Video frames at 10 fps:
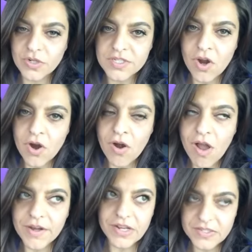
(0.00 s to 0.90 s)
because our
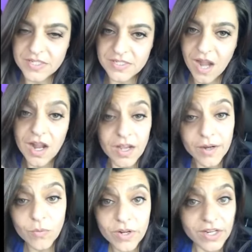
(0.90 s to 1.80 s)
audience is not going
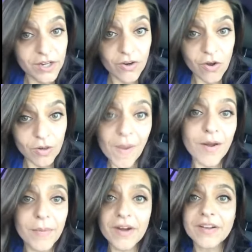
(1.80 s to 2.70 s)
to want to hear all about
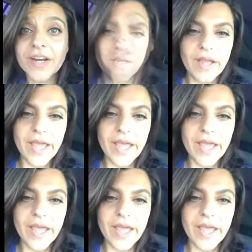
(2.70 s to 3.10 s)
American Airlines.